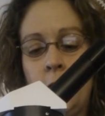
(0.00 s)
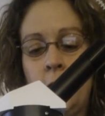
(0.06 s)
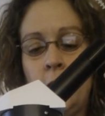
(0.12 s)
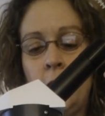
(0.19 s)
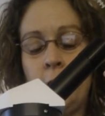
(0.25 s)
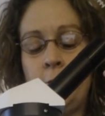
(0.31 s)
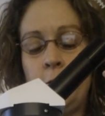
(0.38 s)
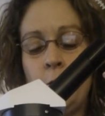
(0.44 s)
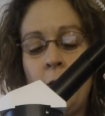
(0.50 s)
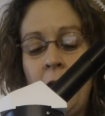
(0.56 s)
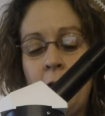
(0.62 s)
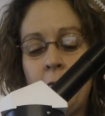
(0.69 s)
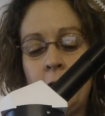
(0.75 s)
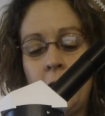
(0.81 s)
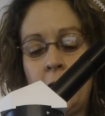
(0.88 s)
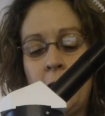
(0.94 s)
If you
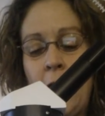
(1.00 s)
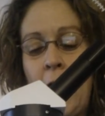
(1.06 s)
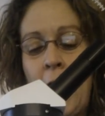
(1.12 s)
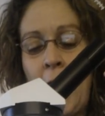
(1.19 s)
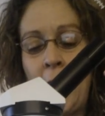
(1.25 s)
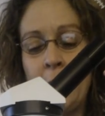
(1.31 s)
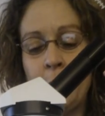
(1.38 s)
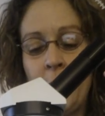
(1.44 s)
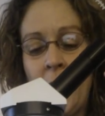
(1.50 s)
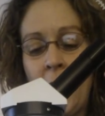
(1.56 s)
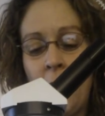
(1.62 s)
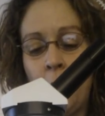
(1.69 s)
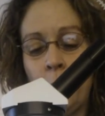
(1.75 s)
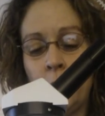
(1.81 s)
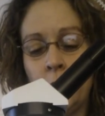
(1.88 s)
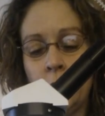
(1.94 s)
have it on high
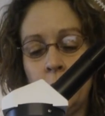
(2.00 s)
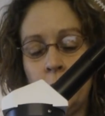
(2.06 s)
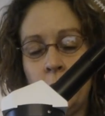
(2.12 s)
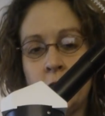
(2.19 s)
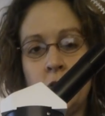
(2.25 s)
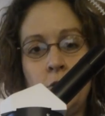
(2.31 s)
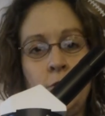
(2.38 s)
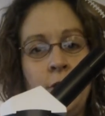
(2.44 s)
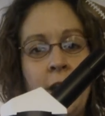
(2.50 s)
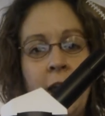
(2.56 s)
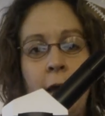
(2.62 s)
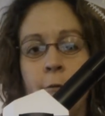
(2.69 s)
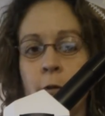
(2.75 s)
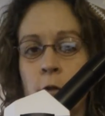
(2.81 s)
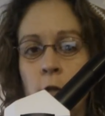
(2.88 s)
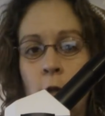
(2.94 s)
power, which you
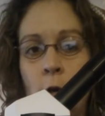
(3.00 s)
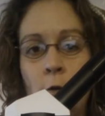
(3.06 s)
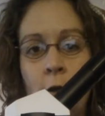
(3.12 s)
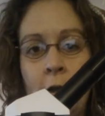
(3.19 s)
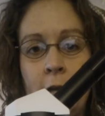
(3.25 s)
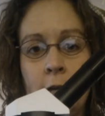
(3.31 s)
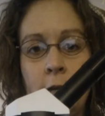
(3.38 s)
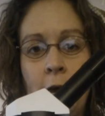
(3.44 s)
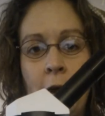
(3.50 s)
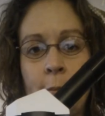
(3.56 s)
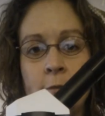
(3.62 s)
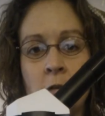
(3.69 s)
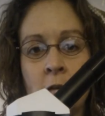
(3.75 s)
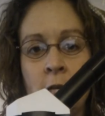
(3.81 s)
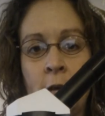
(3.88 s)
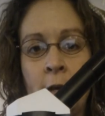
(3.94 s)
never locate an
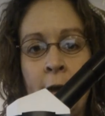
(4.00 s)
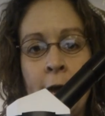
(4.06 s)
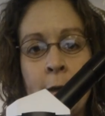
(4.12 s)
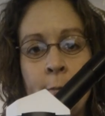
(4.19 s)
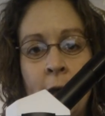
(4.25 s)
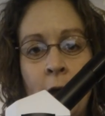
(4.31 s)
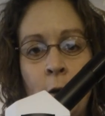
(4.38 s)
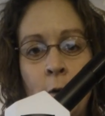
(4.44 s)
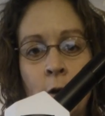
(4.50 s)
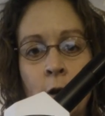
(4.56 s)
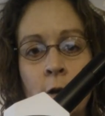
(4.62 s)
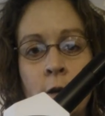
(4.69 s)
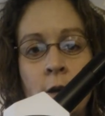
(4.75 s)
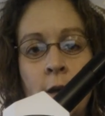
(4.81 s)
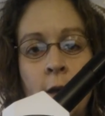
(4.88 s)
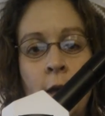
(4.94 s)
object on high power,
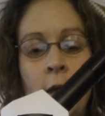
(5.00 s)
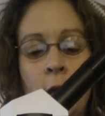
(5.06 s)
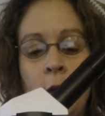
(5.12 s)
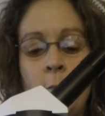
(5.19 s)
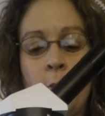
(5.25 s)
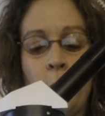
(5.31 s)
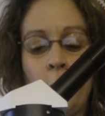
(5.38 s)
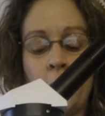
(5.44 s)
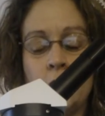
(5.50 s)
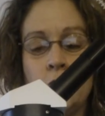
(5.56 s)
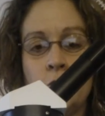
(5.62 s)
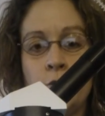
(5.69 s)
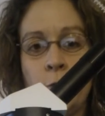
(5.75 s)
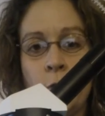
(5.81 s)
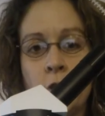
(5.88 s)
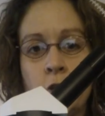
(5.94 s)
but once you
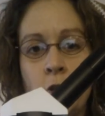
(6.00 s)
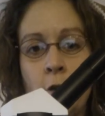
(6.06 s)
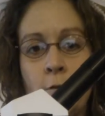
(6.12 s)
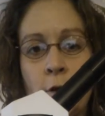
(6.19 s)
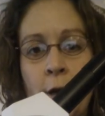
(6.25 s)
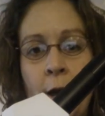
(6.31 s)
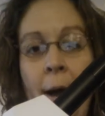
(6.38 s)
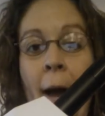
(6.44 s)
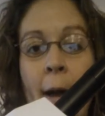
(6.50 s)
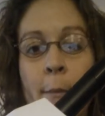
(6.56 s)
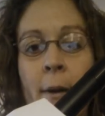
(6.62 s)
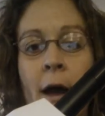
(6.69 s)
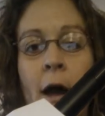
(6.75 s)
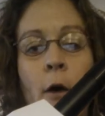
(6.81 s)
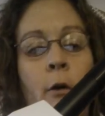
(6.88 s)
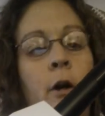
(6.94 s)
switch it over to high
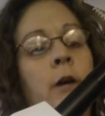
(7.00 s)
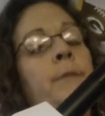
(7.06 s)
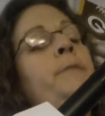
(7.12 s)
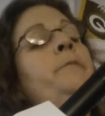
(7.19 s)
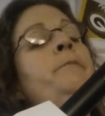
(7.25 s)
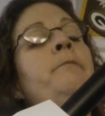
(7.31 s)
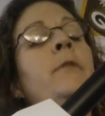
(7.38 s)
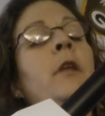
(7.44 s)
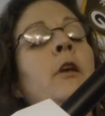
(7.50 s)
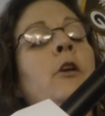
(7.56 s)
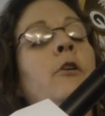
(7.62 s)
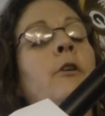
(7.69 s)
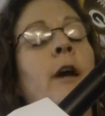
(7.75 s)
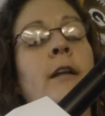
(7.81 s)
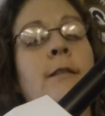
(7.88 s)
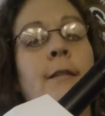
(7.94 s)
power,
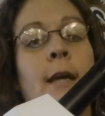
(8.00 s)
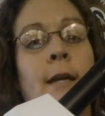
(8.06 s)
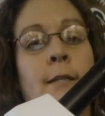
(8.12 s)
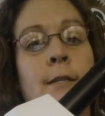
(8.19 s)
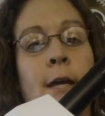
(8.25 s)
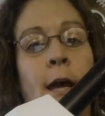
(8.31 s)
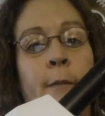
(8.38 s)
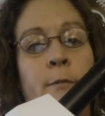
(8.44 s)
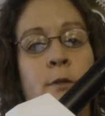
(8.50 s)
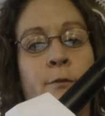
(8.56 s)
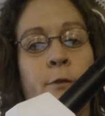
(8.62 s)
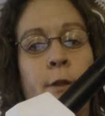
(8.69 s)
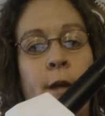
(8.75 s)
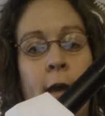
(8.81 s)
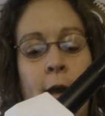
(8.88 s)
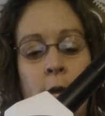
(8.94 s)
you're at 10 times
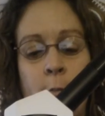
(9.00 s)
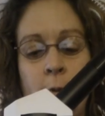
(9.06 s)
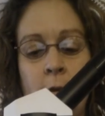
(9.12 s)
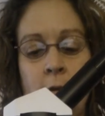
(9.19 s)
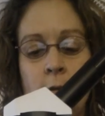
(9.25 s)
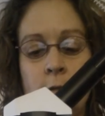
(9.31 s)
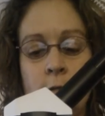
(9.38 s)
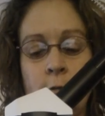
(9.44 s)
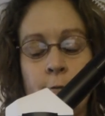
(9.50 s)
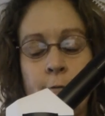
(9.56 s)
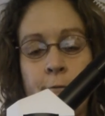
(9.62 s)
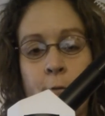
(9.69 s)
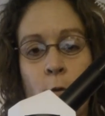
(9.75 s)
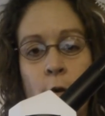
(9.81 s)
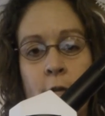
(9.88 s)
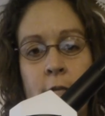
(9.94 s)
for the eyepiece,
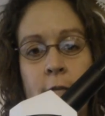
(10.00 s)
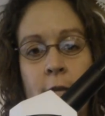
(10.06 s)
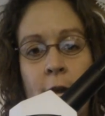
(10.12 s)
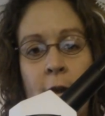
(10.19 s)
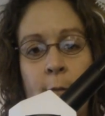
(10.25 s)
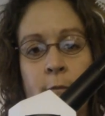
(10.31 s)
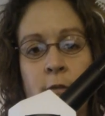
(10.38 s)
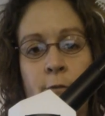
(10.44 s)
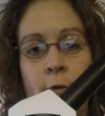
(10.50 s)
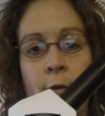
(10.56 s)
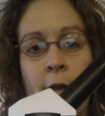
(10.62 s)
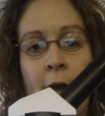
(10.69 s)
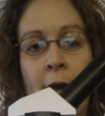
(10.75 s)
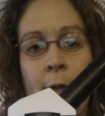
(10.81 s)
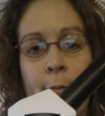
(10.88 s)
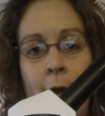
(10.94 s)
40 times for
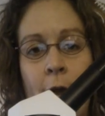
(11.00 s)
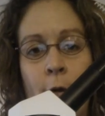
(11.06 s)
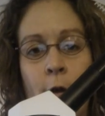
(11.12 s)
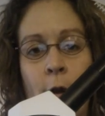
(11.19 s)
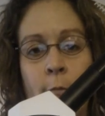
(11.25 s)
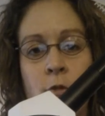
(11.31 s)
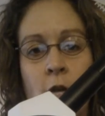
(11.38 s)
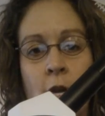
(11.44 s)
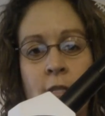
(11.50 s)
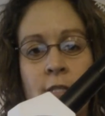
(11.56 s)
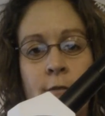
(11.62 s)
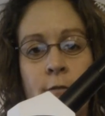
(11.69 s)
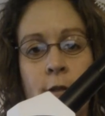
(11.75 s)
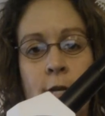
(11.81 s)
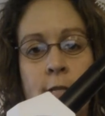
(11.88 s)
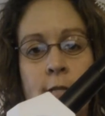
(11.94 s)
the high power
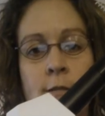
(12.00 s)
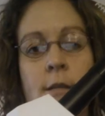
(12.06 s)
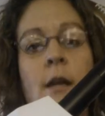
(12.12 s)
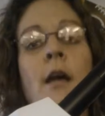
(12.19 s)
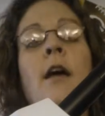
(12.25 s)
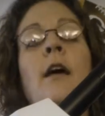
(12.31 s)
objective lens.